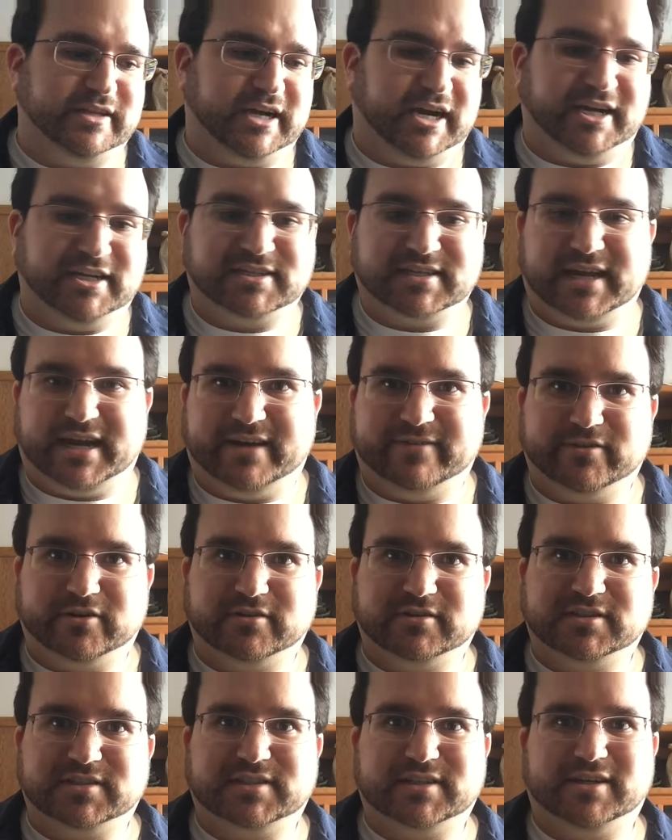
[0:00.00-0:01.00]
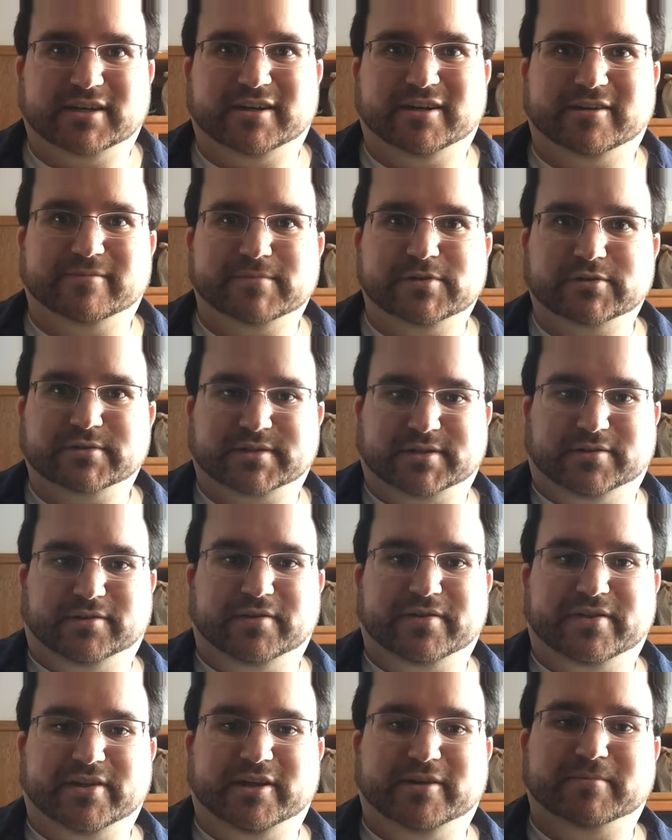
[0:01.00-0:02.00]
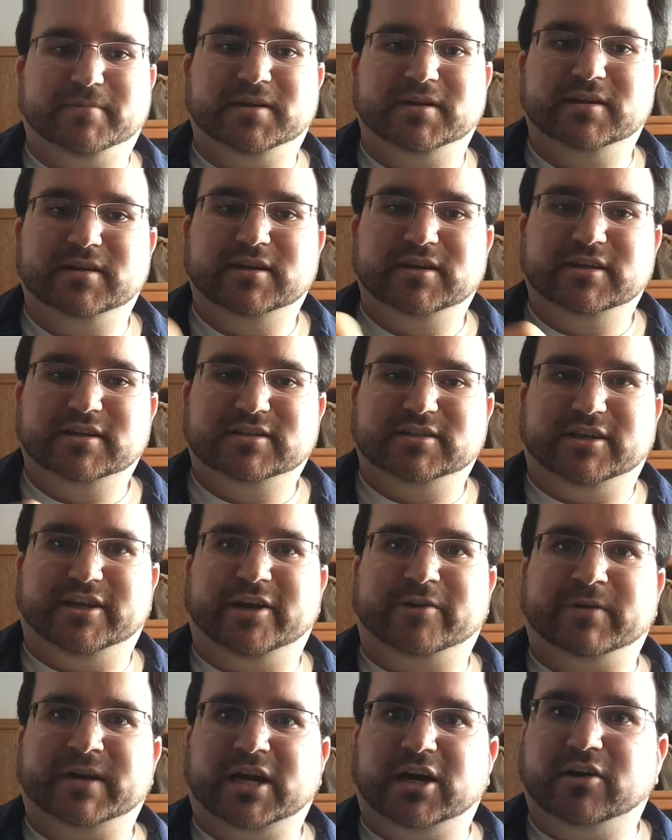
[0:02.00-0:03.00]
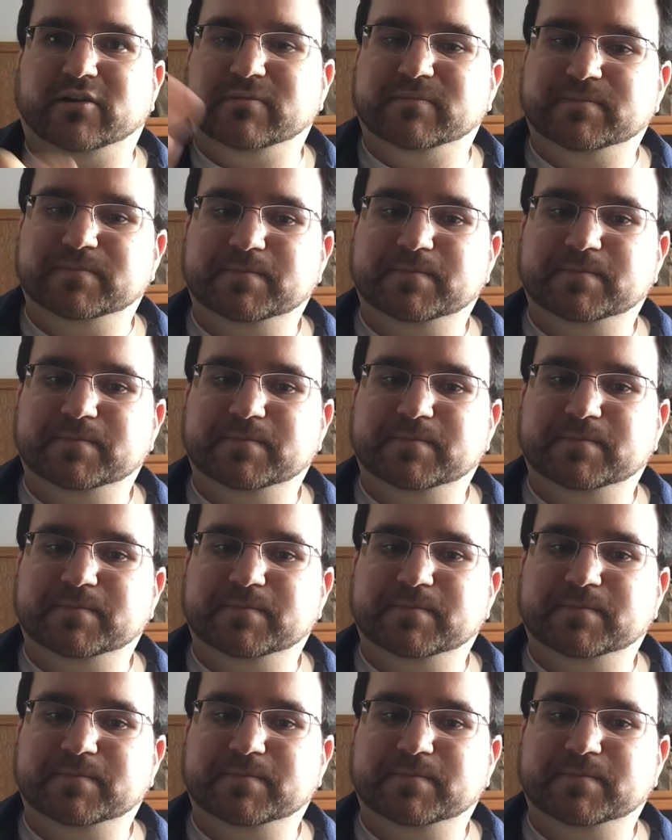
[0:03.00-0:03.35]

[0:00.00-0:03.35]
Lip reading: the Ice Caverns musical theme. So here we go.